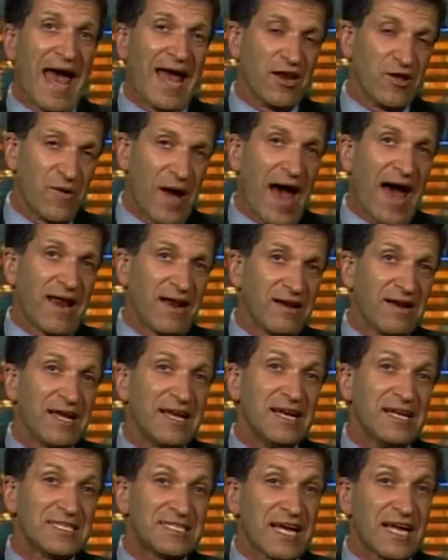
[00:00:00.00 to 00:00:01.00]
and you had,
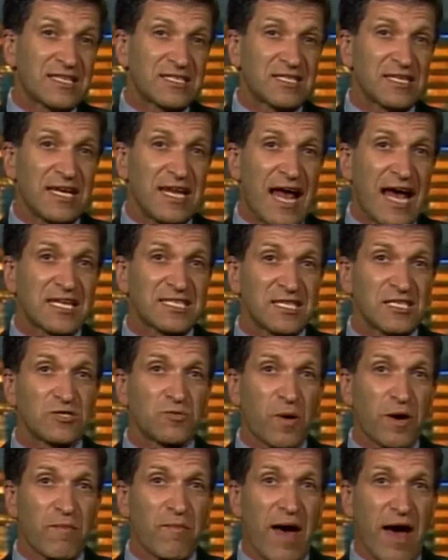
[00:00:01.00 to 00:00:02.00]
in a sense, in
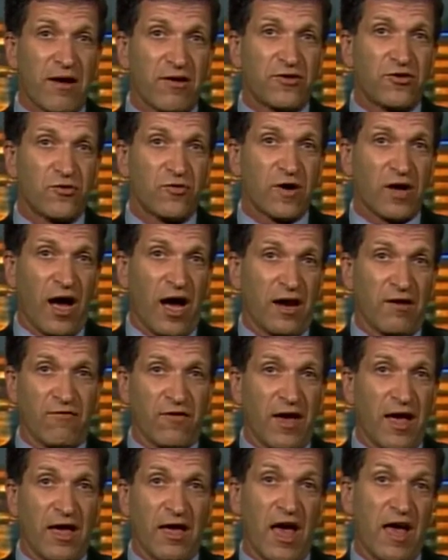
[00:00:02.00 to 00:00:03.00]
essence, what amounted to a kind
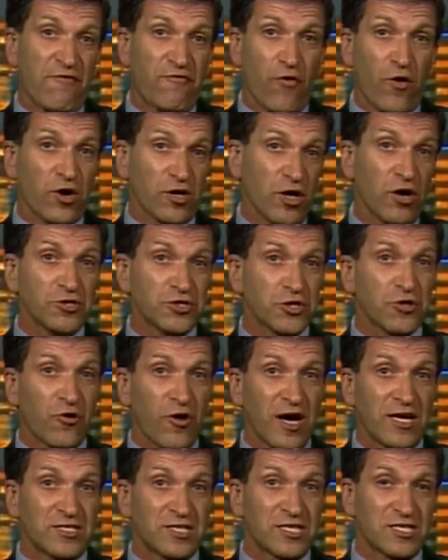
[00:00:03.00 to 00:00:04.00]
of a, a foreclosure
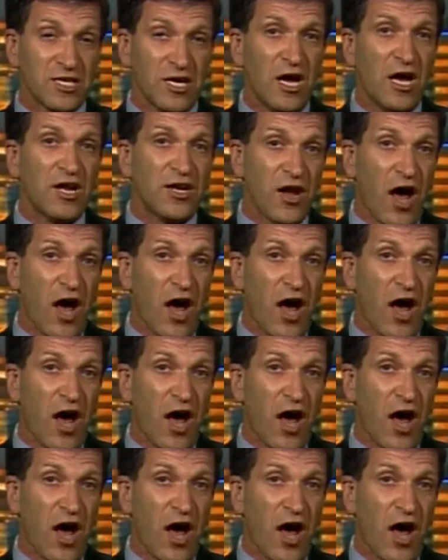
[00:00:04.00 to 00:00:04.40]
crisis,